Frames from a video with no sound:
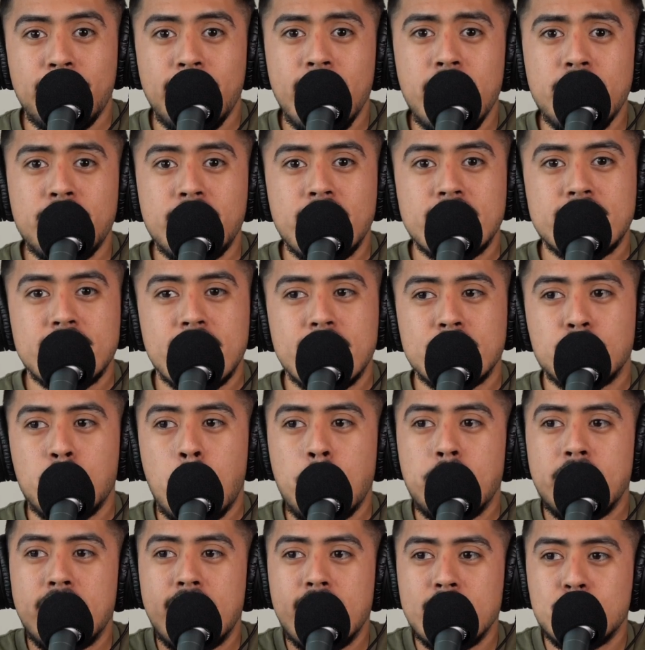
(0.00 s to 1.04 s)
favorites is
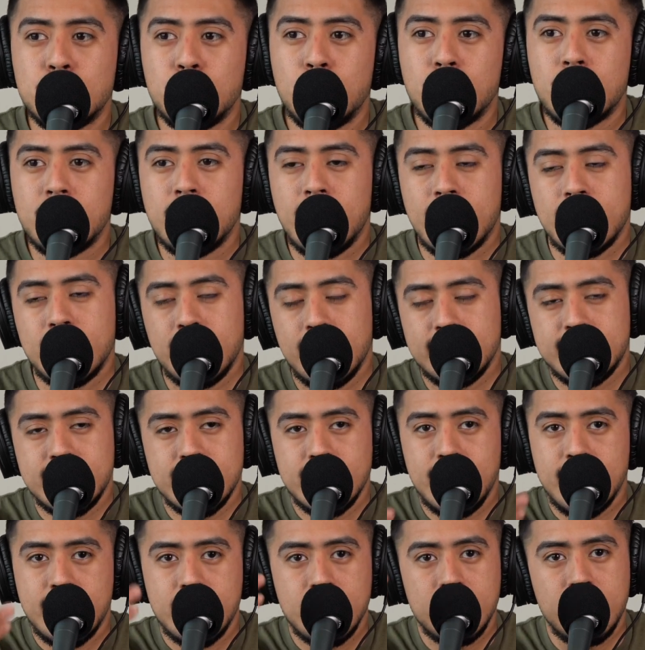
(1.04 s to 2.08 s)
when we get to let's say
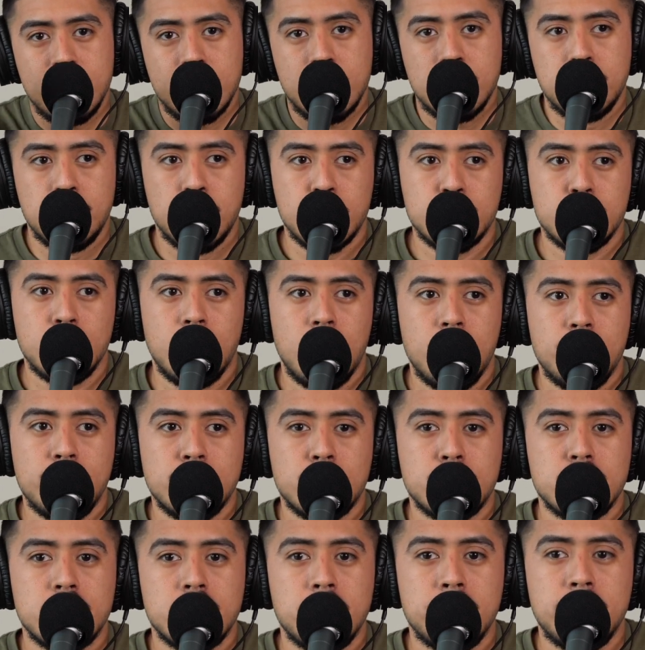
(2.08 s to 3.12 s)
like a commercial
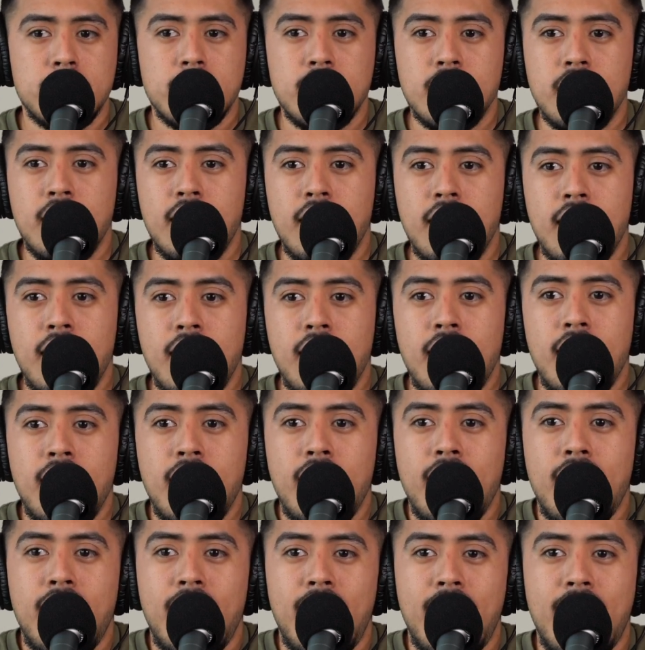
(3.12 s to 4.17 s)
office or something
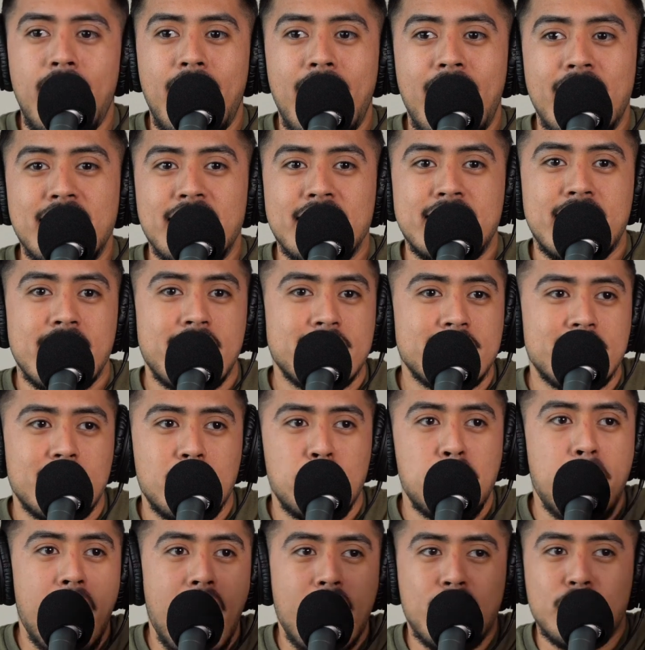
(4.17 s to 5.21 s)
and they take us to
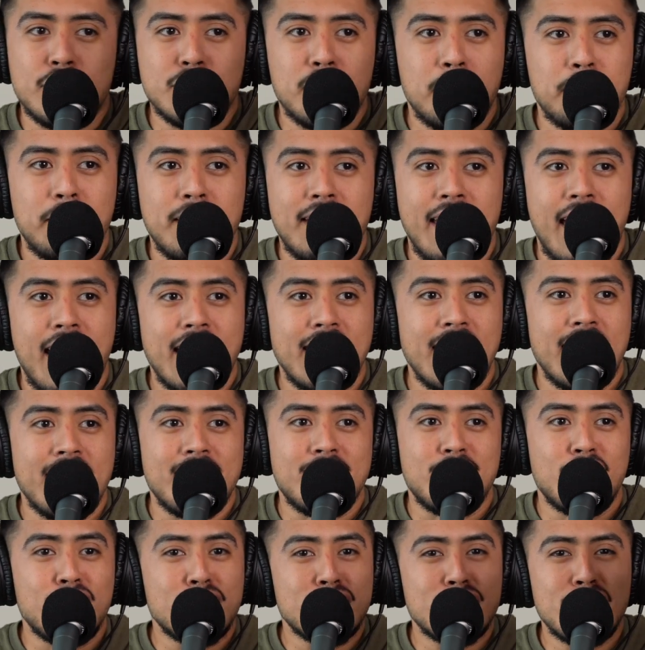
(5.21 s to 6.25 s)
the back or something and
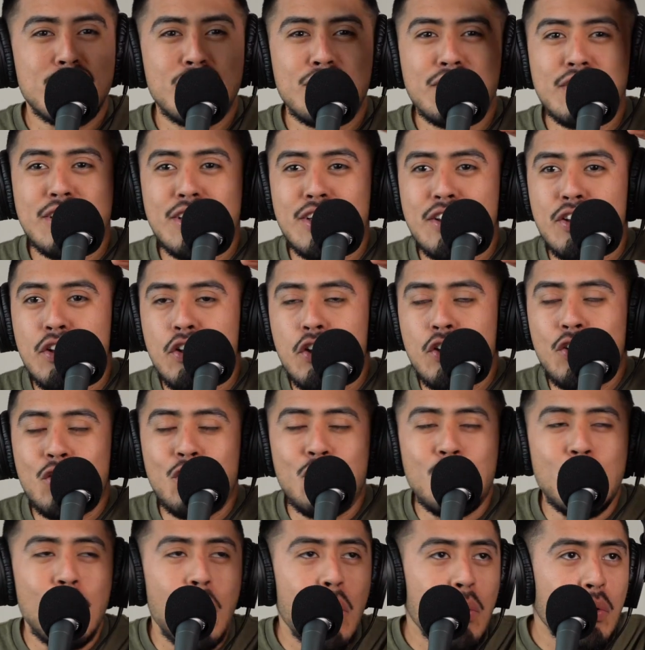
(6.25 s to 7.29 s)
like there's literally
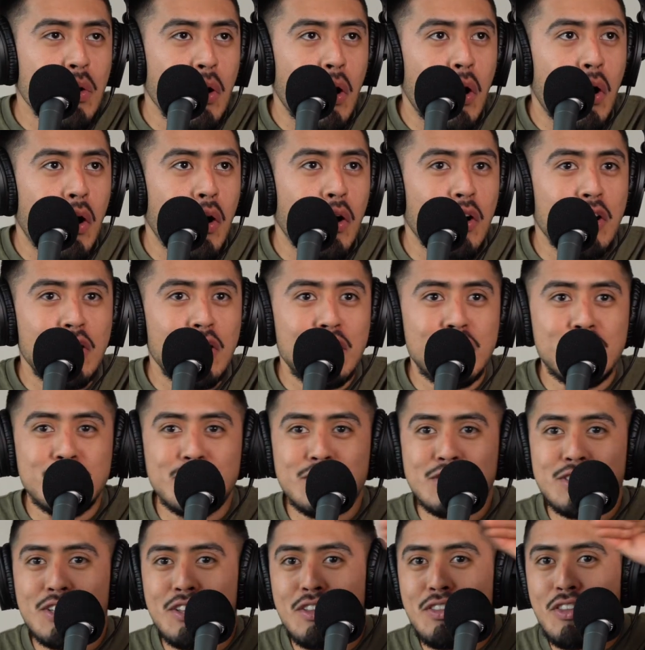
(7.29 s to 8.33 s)
no
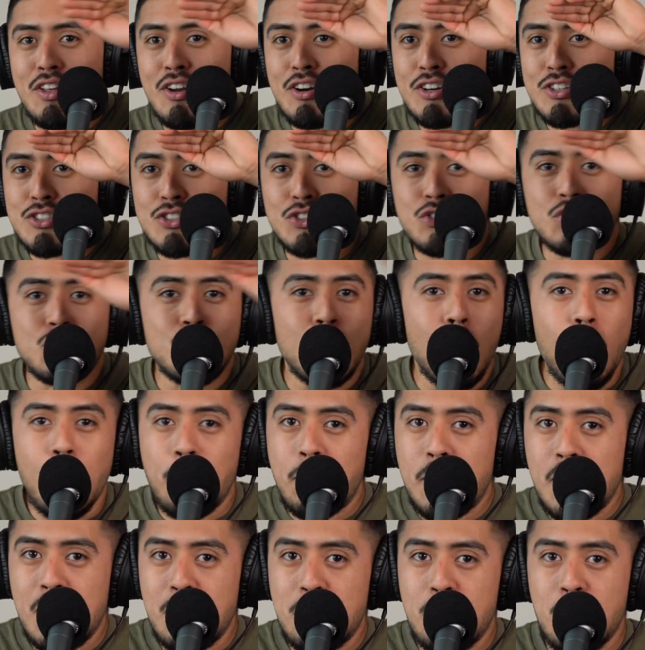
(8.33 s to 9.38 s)
cars, there's no
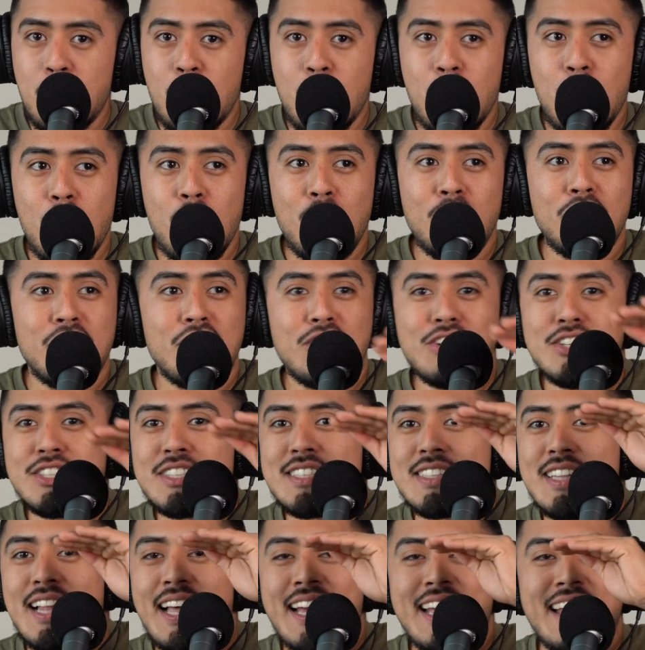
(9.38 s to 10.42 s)
people,
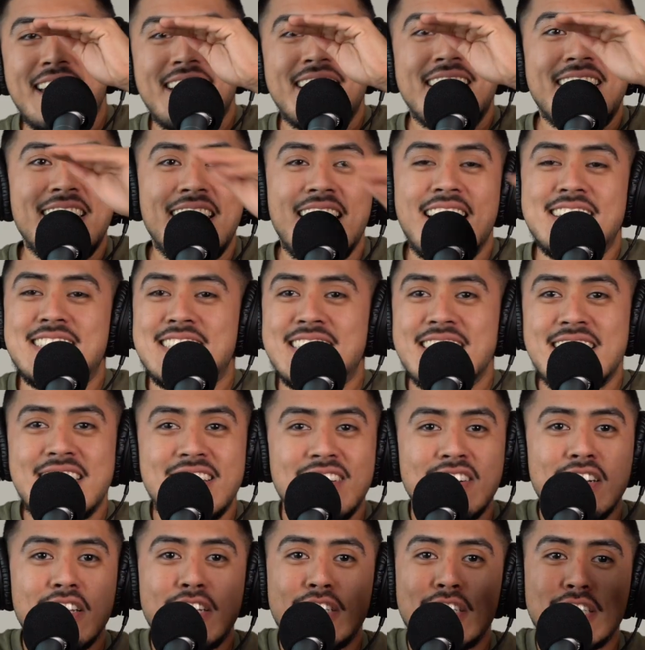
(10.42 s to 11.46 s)
there's like, and it's
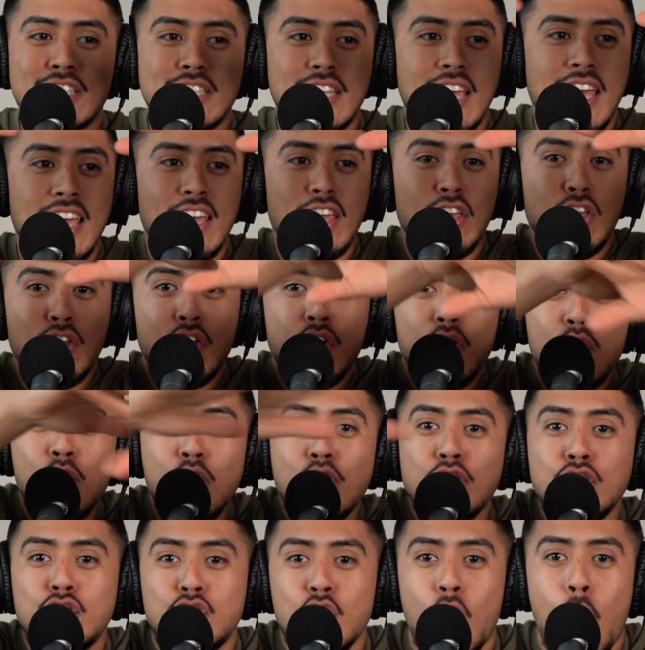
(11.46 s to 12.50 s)
literally just a
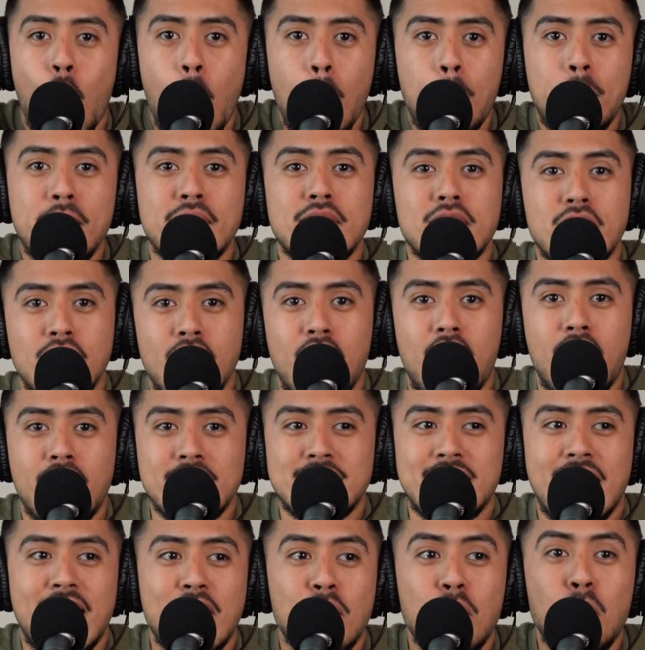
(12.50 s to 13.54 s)
huge open
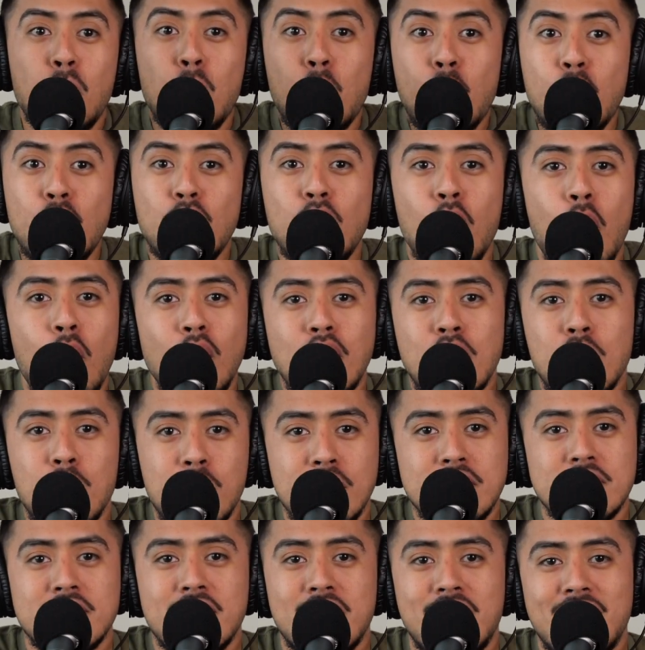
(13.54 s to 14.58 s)
lot and we're the only
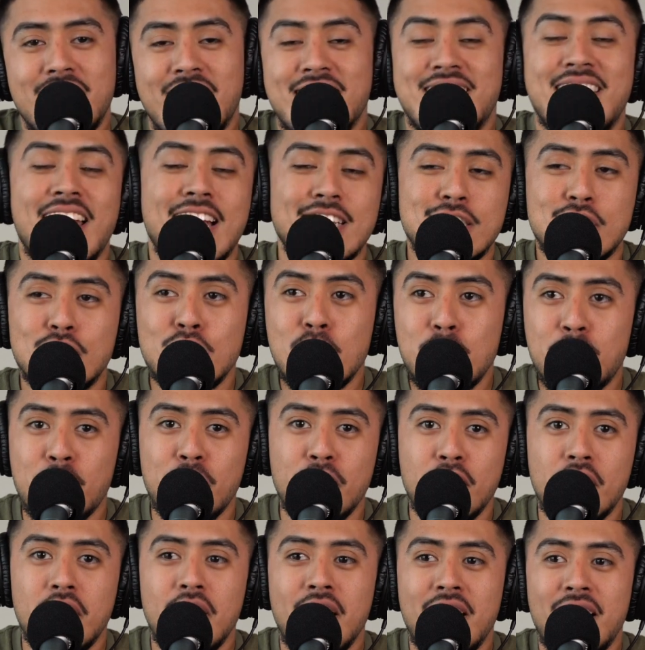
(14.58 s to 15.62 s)
ones there. Like that's
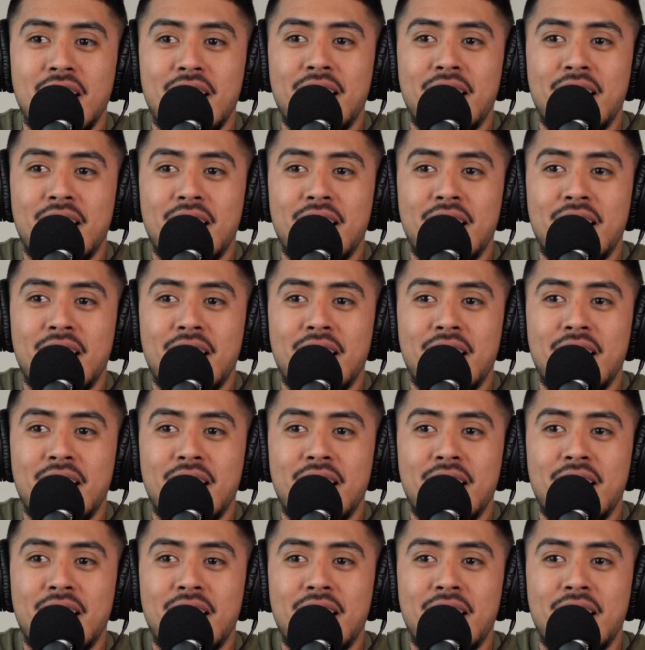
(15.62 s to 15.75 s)
super